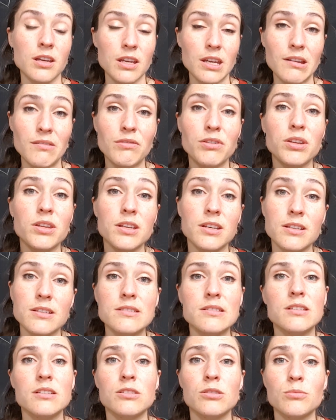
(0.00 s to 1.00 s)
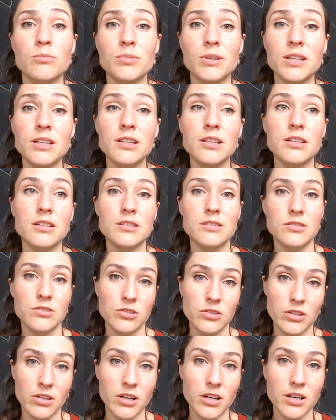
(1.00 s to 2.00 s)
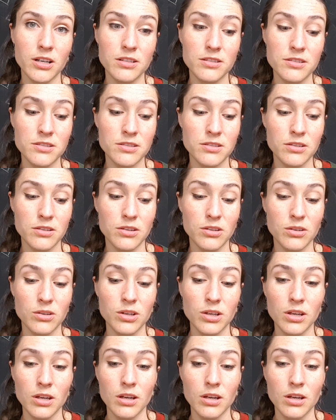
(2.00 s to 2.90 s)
everything is in obedience to God. So